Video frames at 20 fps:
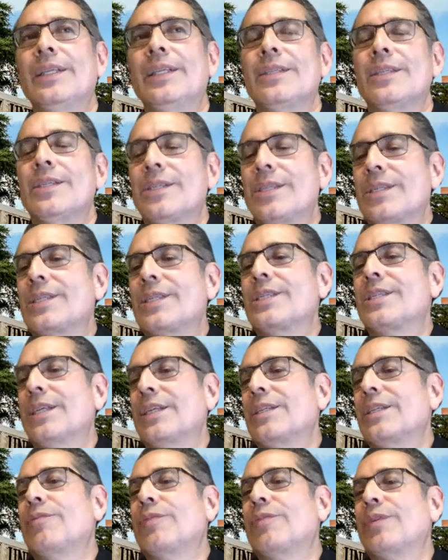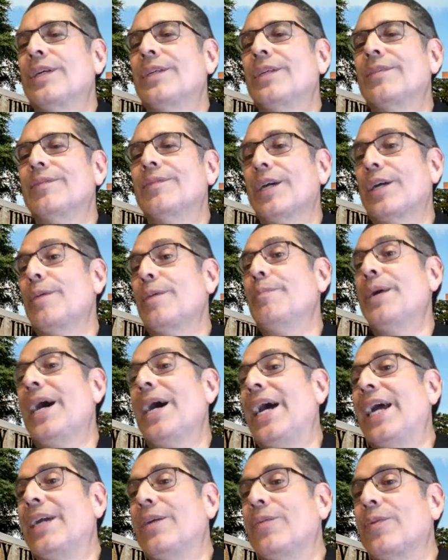this is a significant kind of
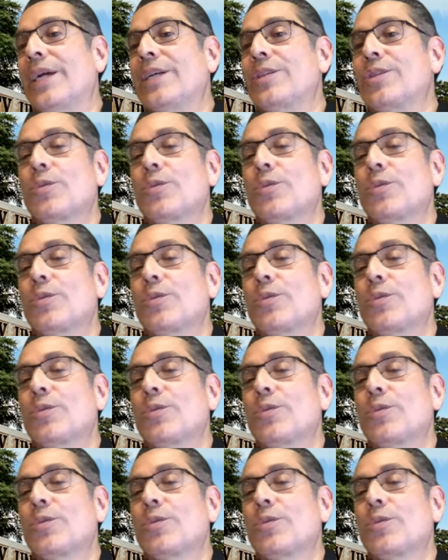buy, right?